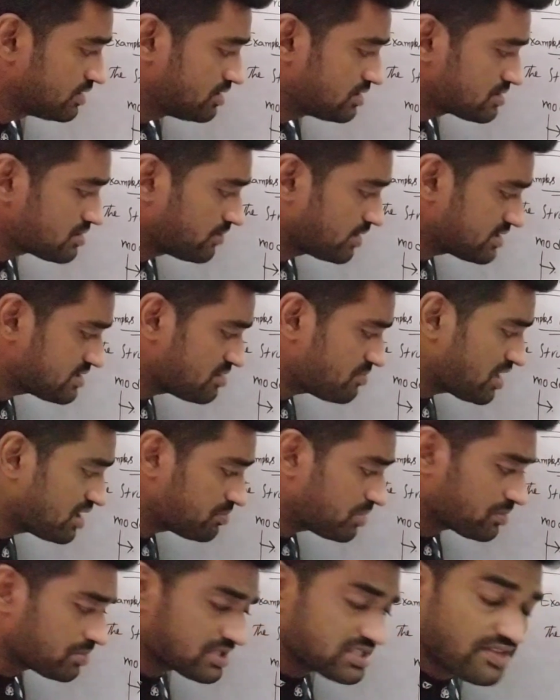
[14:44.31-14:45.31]
So what is the main
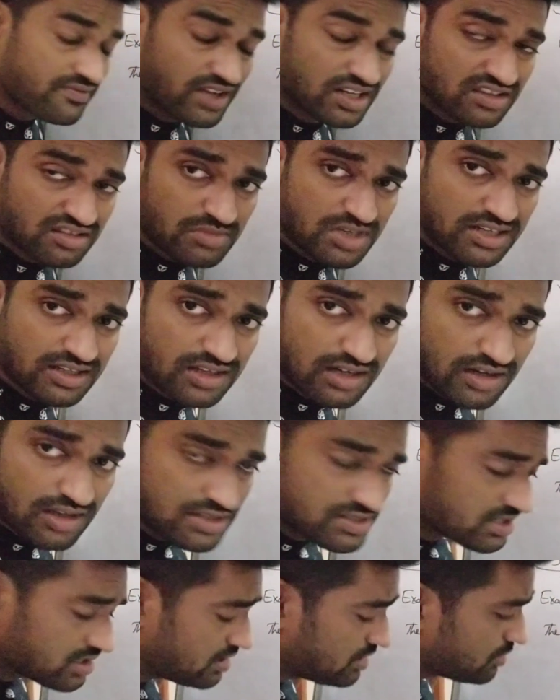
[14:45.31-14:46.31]
purpose of arithmetical
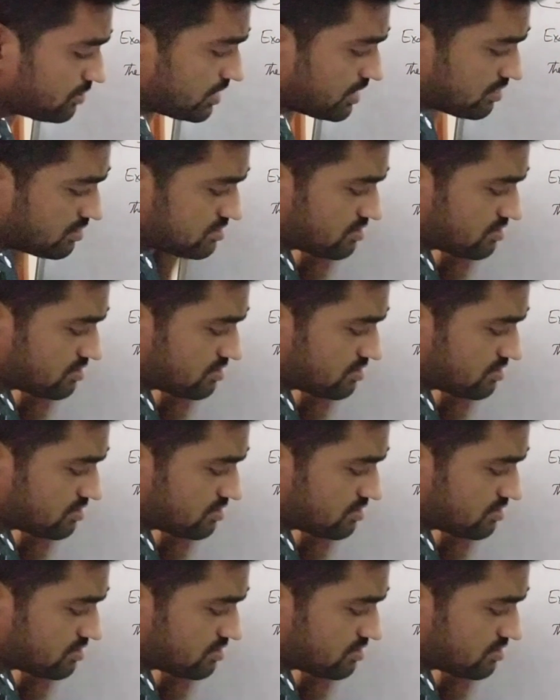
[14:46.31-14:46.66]
logical unit?